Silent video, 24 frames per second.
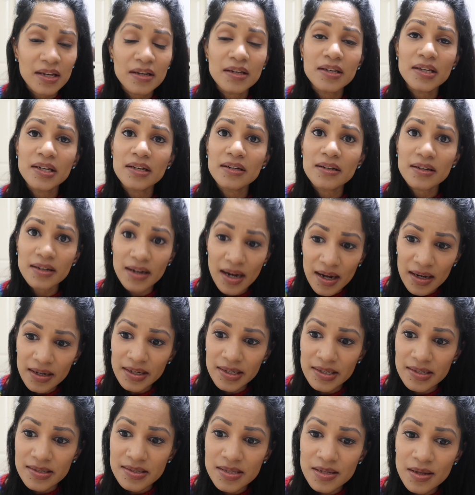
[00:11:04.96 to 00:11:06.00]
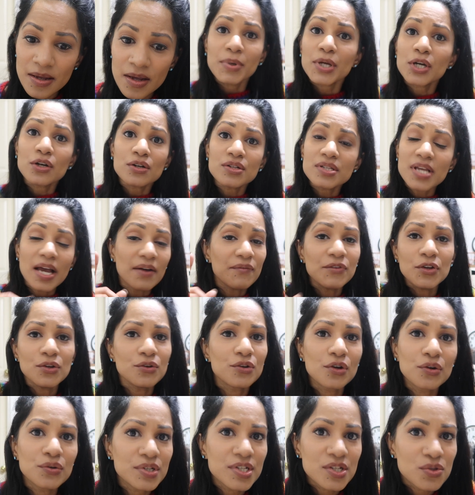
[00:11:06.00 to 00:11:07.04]
Indian guys. Because have you
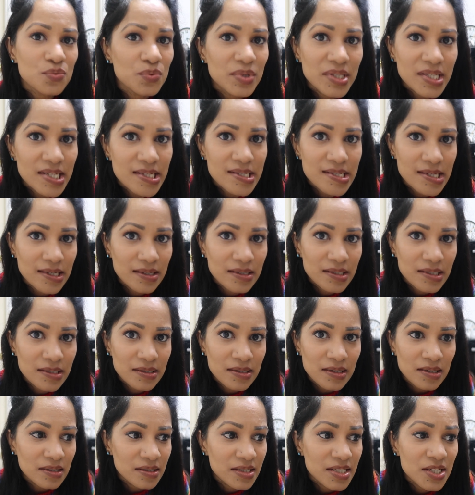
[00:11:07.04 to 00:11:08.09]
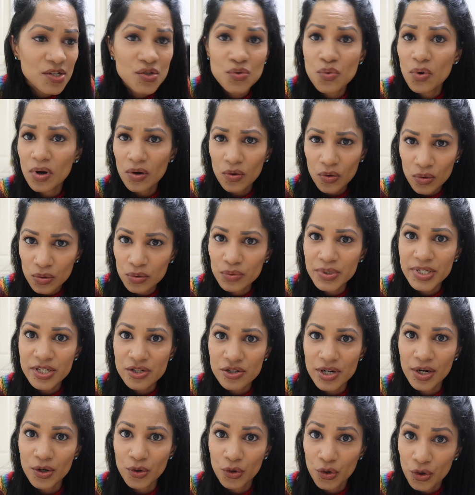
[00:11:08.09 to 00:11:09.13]
noticed with these Indian aunties who are always
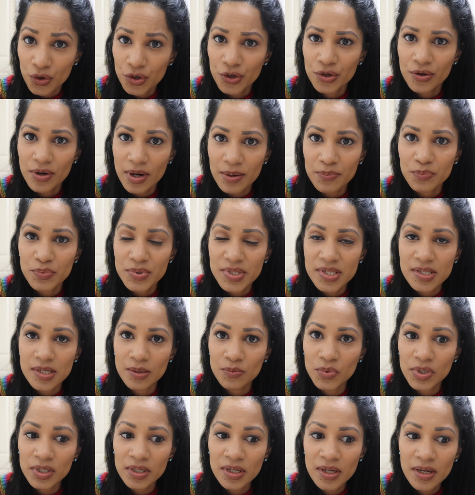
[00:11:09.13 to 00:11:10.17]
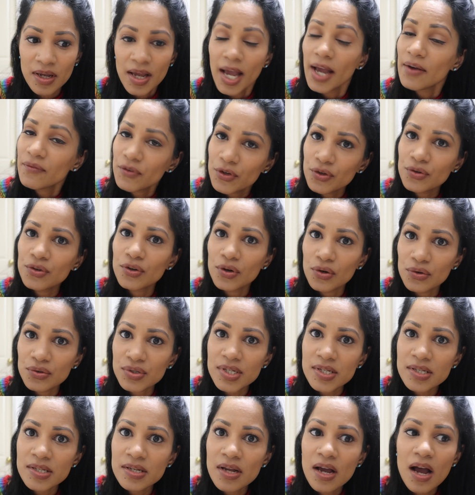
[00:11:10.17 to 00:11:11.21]
trying to hook you up with someone, have you
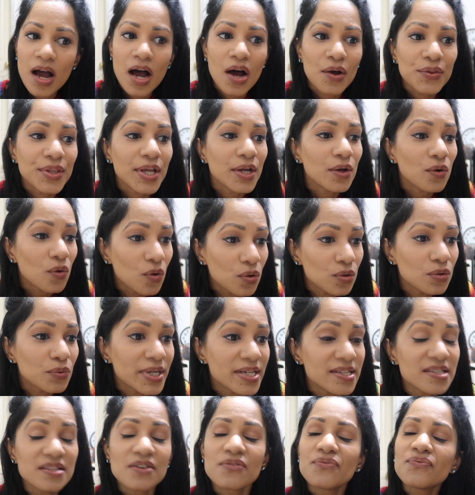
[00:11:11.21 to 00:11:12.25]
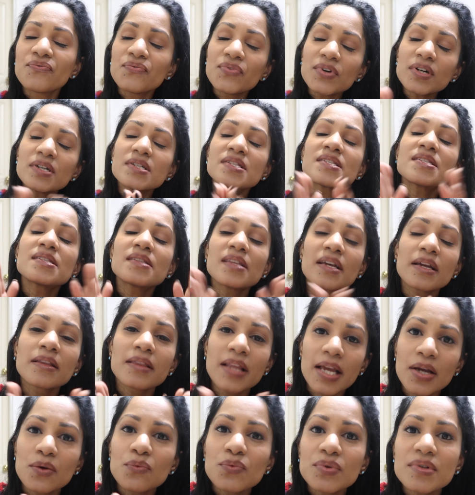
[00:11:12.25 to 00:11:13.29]
noticed how they always, the first thing
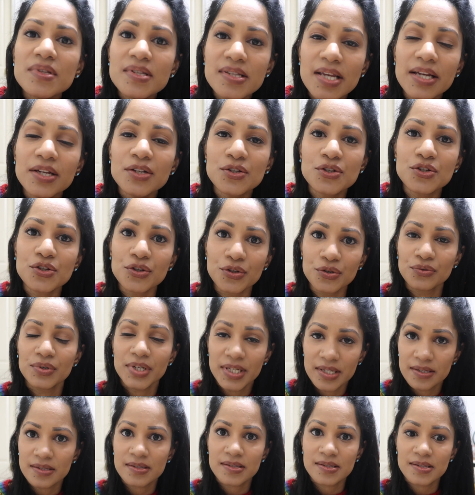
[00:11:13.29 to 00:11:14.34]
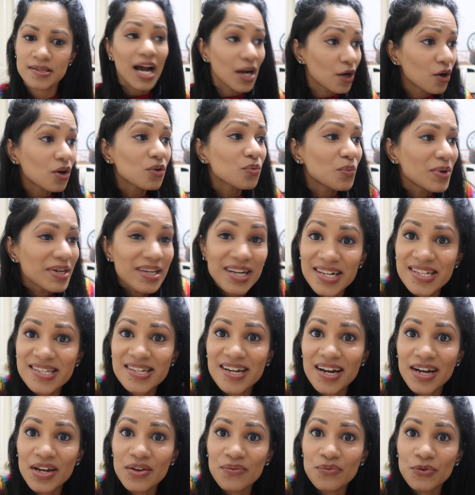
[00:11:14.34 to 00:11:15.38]
they will say to you is, I got one nice
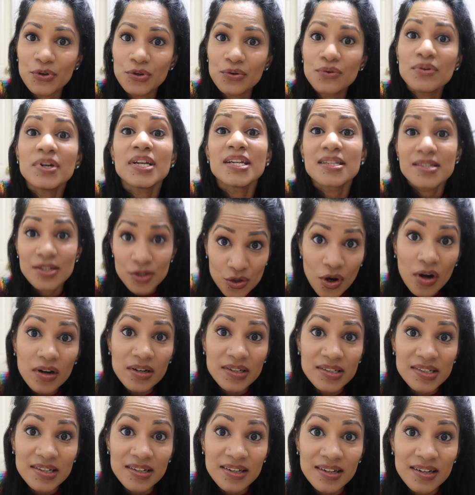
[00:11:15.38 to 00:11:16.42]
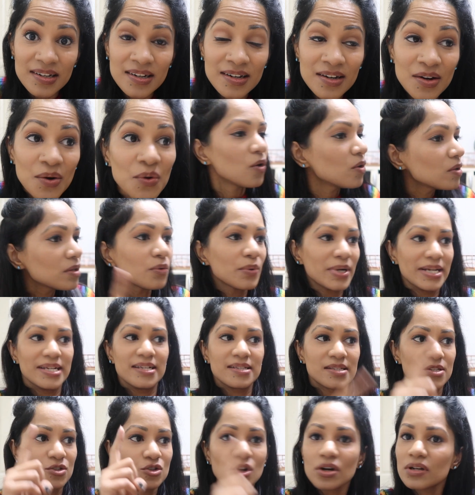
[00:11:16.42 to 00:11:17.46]
guy for you, he's a doctor.
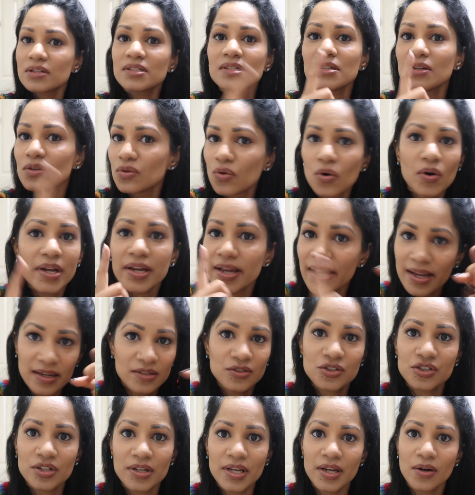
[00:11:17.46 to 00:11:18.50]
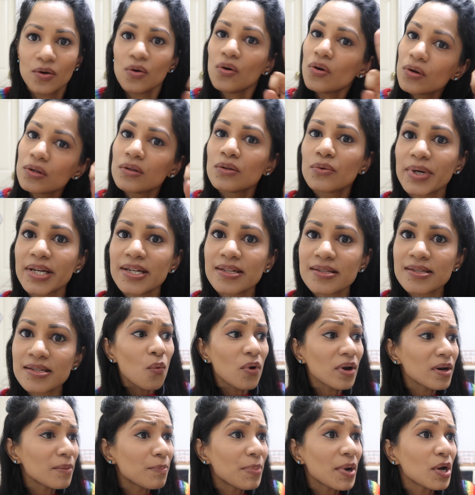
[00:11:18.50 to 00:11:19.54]
Always, doctor, lawyer, engineer, always.
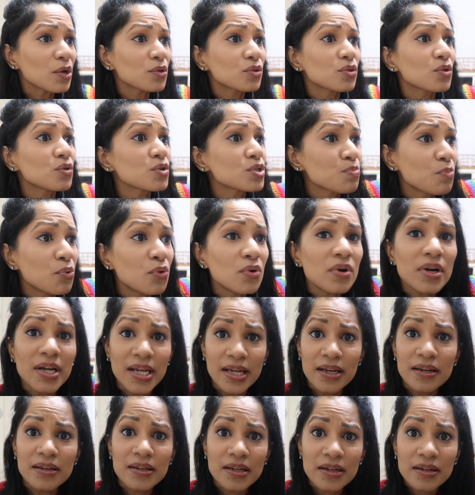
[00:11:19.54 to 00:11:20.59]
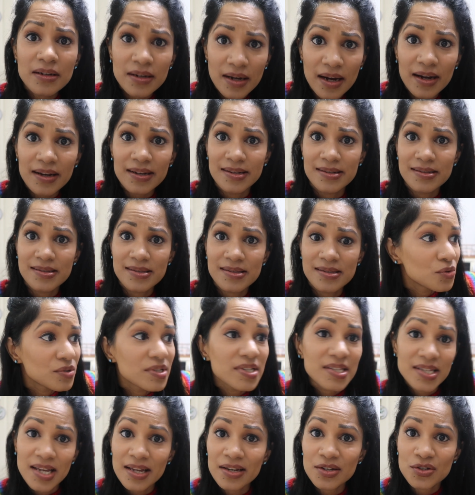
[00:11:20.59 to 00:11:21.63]
What about those poor Indian guys who
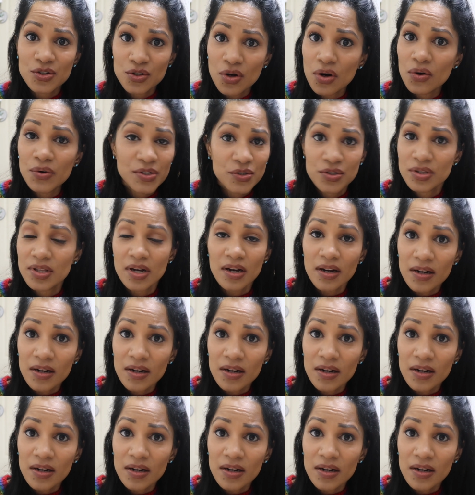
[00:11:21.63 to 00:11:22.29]
decided to go into the